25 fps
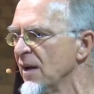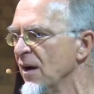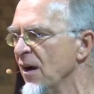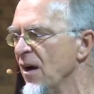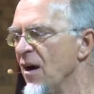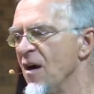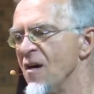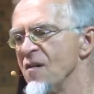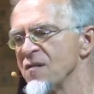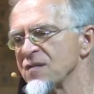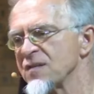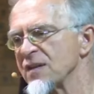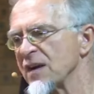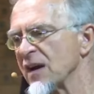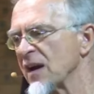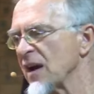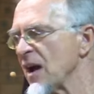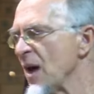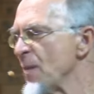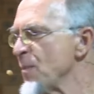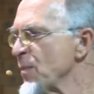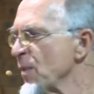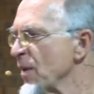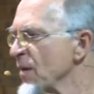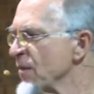after a
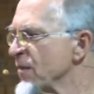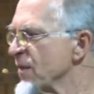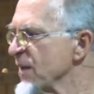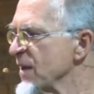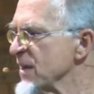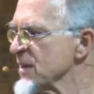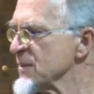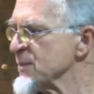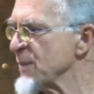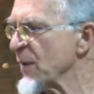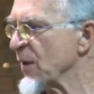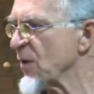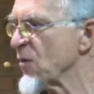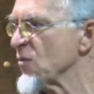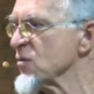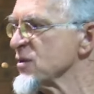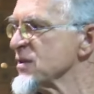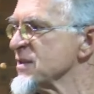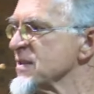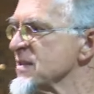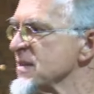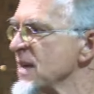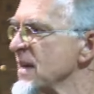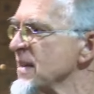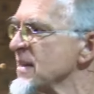couple of years, because
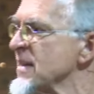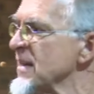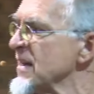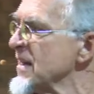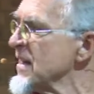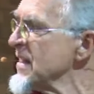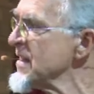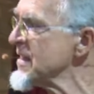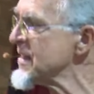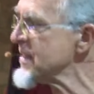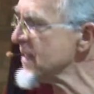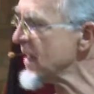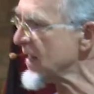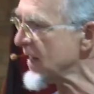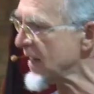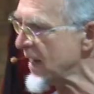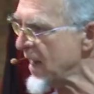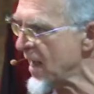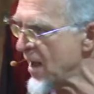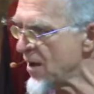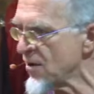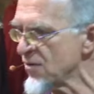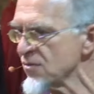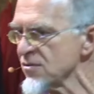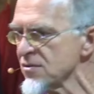Satan is
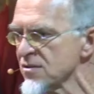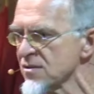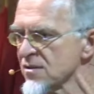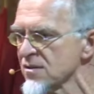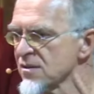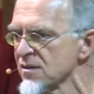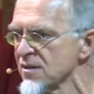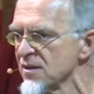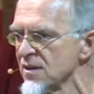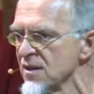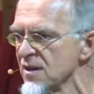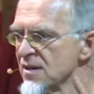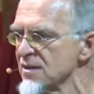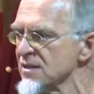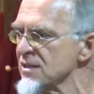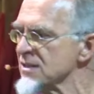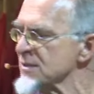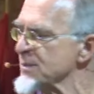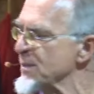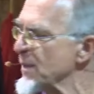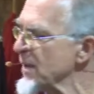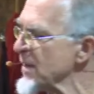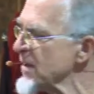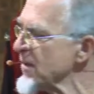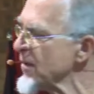around, the
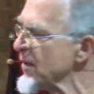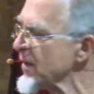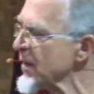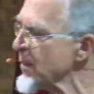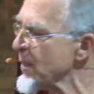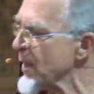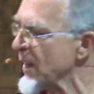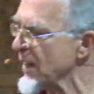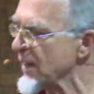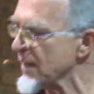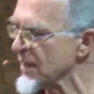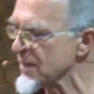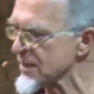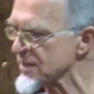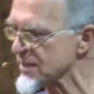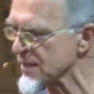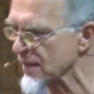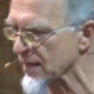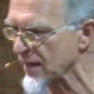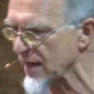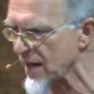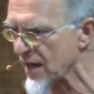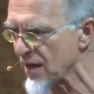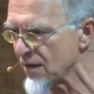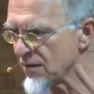spirit of rebellion is
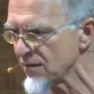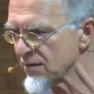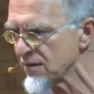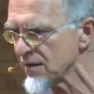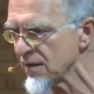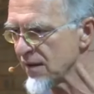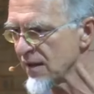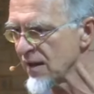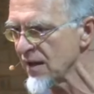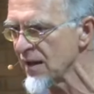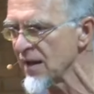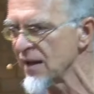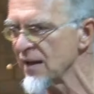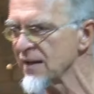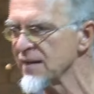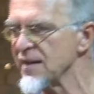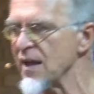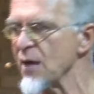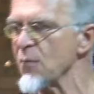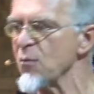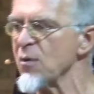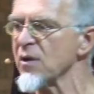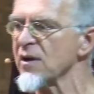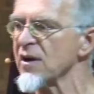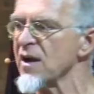around, they
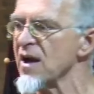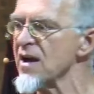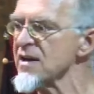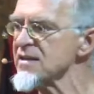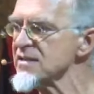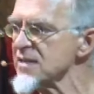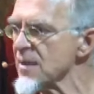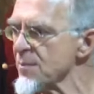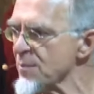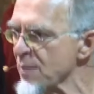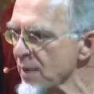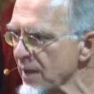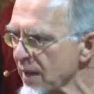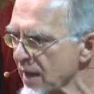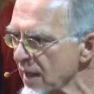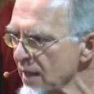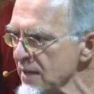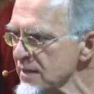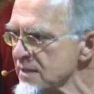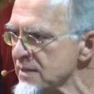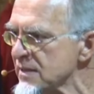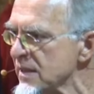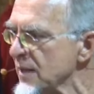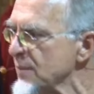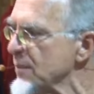will rise up
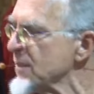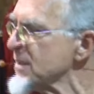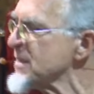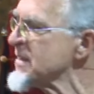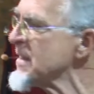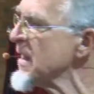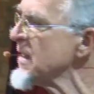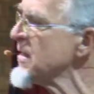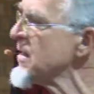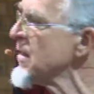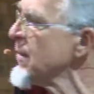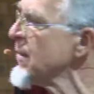against him and say to